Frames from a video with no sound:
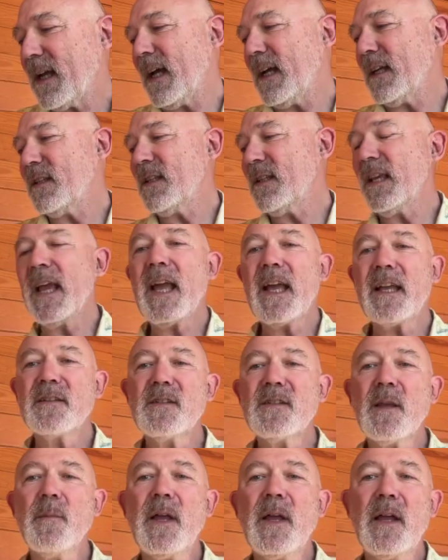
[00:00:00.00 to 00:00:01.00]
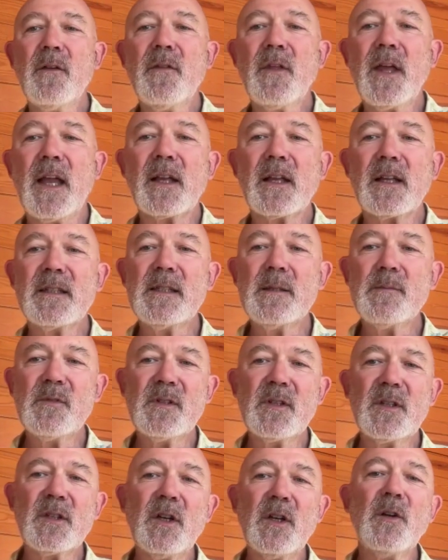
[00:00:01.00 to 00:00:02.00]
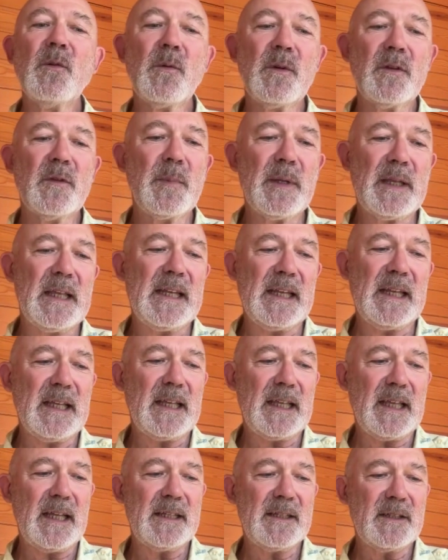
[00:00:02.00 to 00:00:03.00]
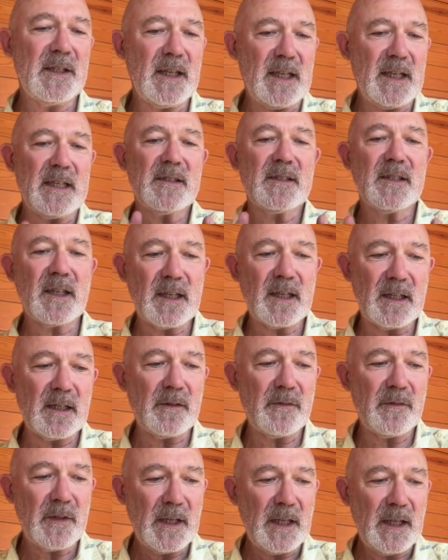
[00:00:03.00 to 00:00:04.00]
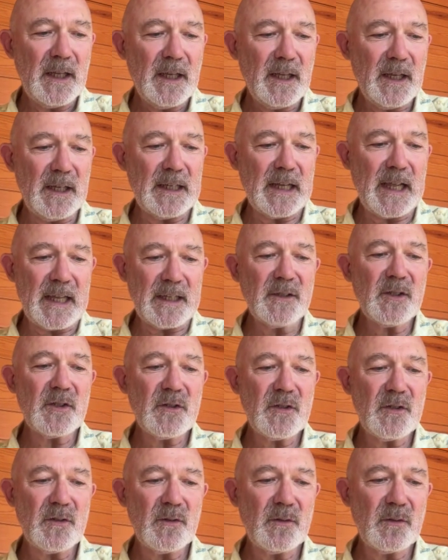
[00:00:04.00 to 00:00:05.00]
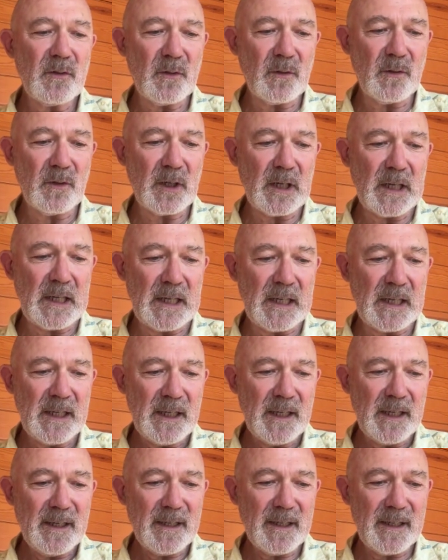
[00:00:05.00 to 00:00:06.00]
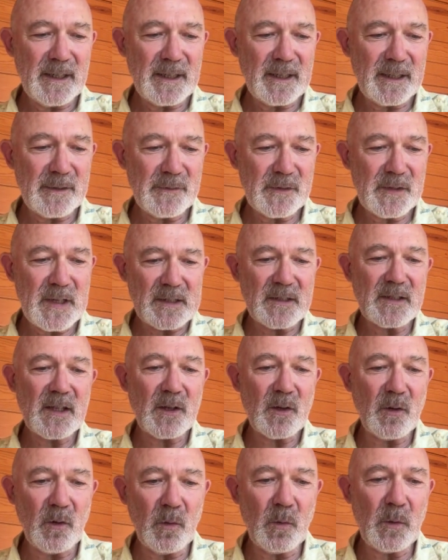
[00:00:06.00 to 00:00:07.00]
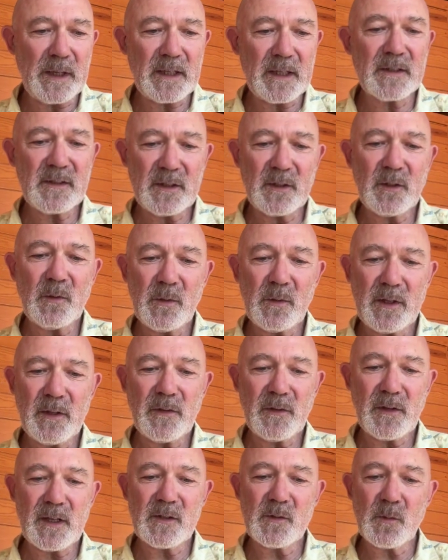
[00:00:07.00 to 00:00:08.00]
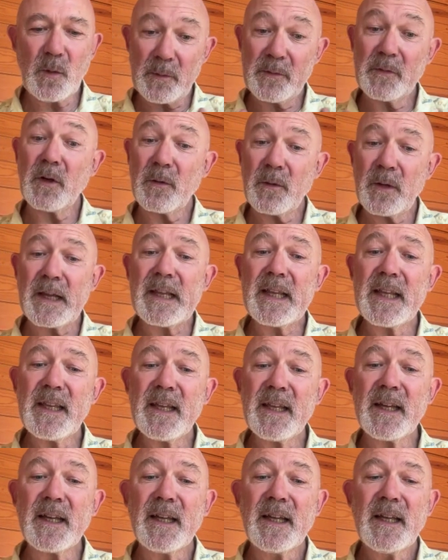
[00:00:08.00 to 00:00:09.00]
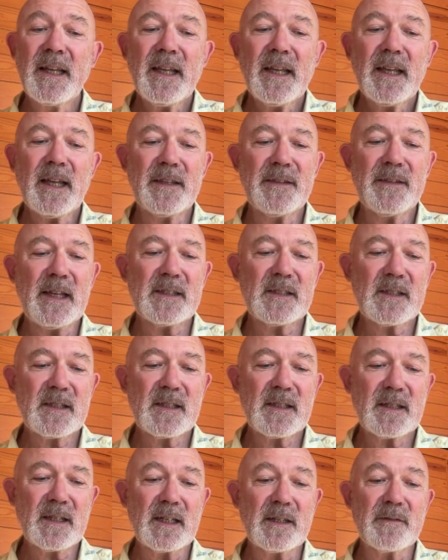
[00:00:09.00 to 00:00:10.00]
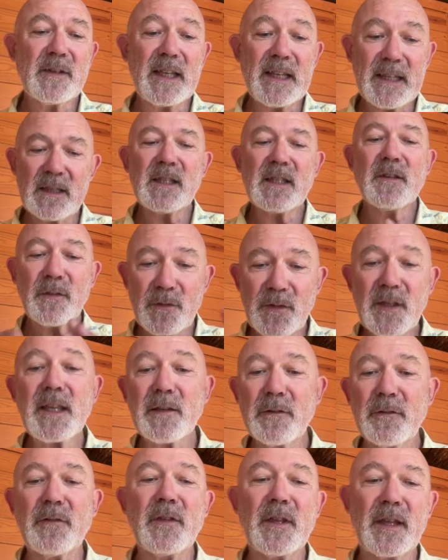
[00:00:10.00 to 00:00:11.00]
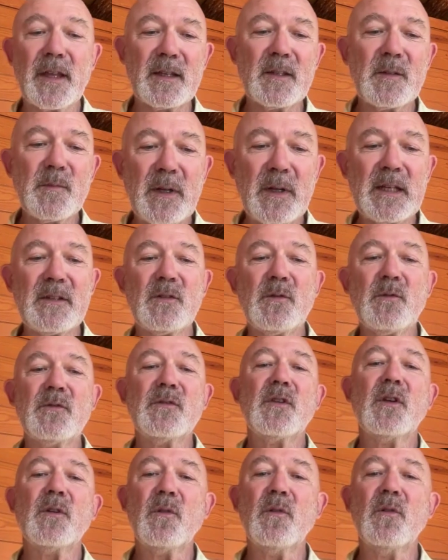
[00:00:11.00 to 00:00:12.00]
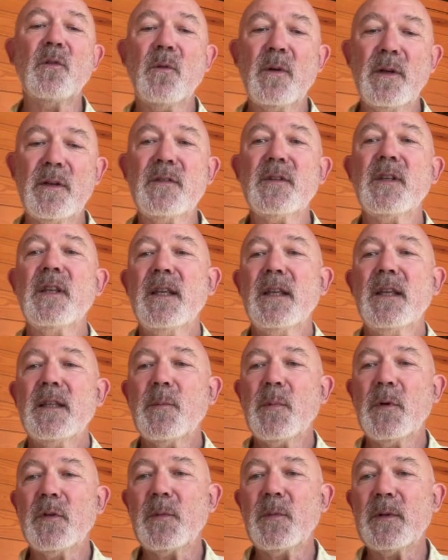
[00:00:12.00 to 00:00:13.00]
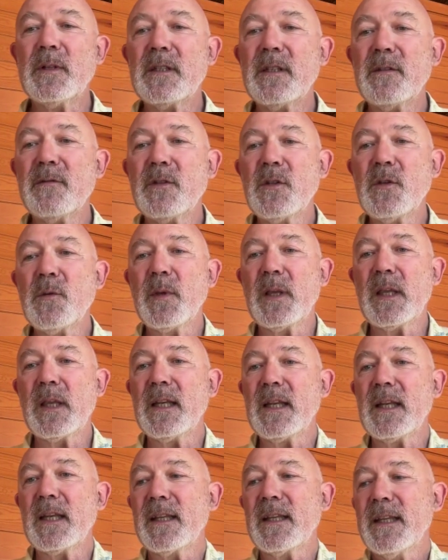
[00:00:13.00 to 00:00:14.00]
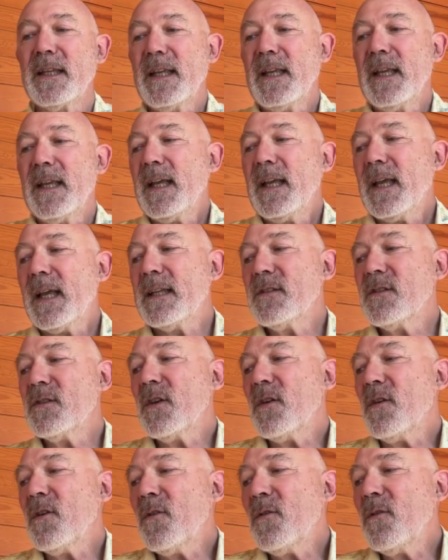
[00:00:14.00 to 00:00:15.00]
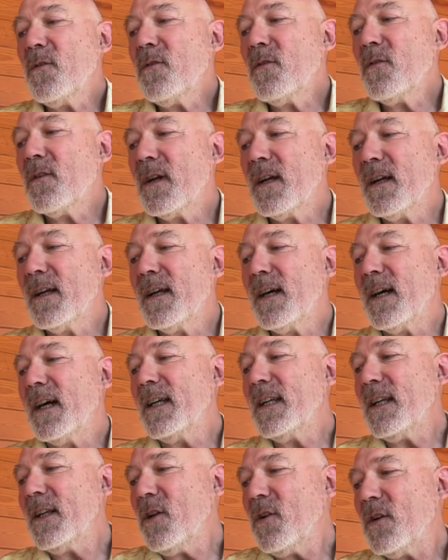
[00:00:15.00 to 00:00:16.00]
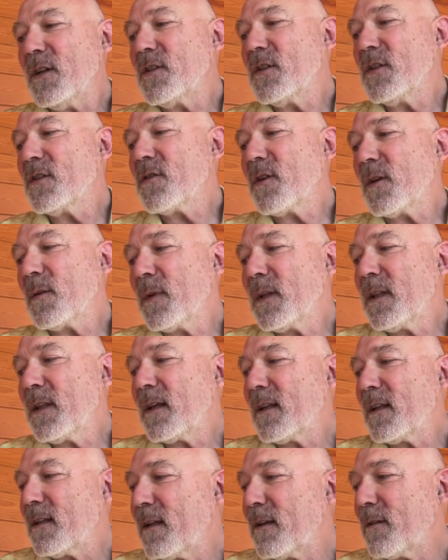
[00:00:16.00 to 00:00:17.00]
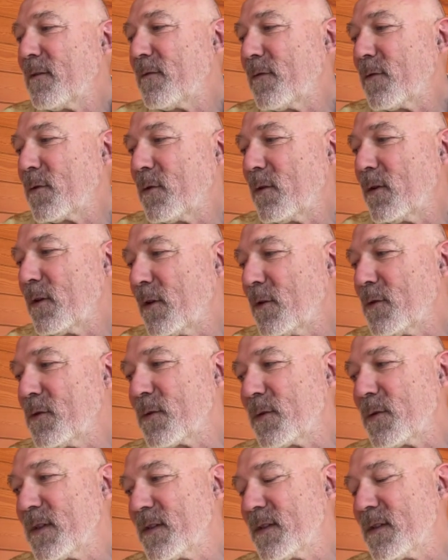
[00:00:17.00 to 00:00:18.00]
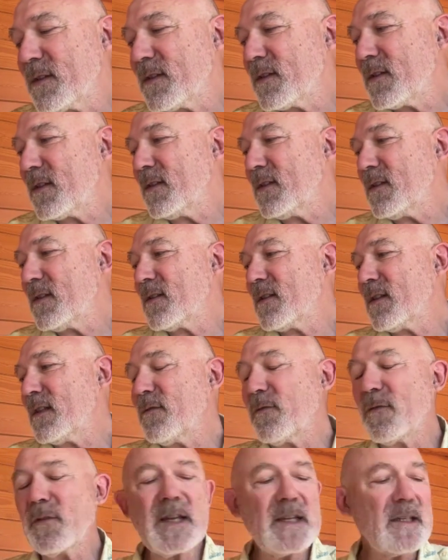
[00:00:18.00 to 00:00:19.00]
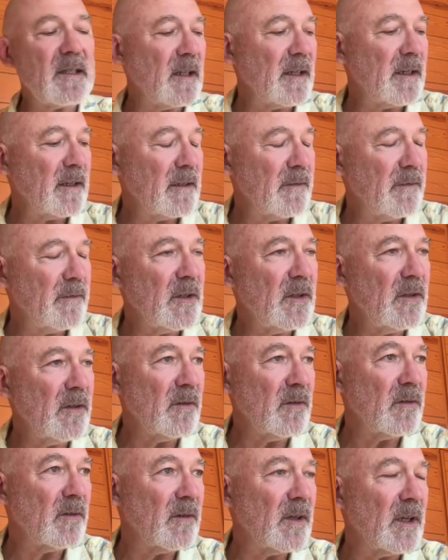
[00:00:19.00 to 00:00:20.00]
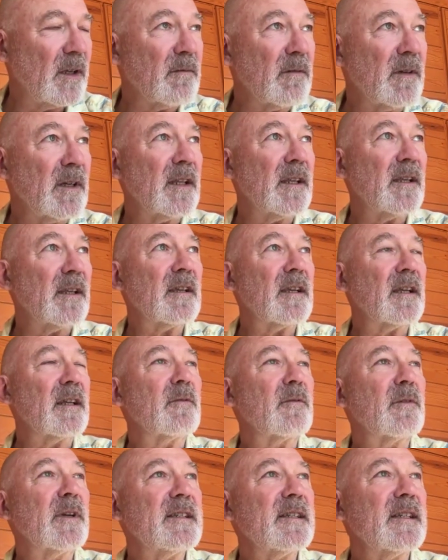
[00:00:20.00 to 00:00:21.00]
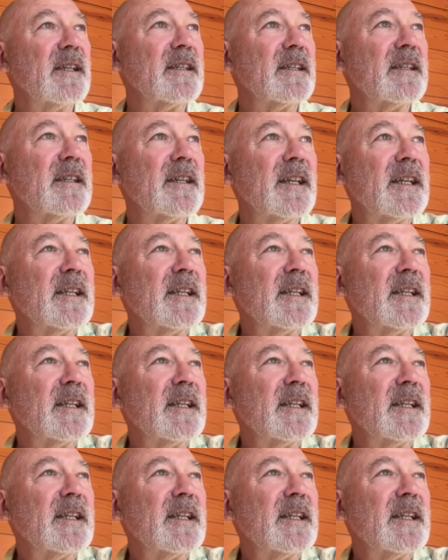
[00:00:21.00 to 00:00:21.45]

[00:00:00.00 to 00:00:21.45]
And yet somehow that seems to go with beginning again, that it's a kind of an attitude or a kind of sense that all we can deal with is what we've got right here. And that's kind of in the thick of things, but it's also always the possibility of a new beginning. And so I don't know, it just struck me that for all of those reasons, this phrase, like for you, it really kind of resonated.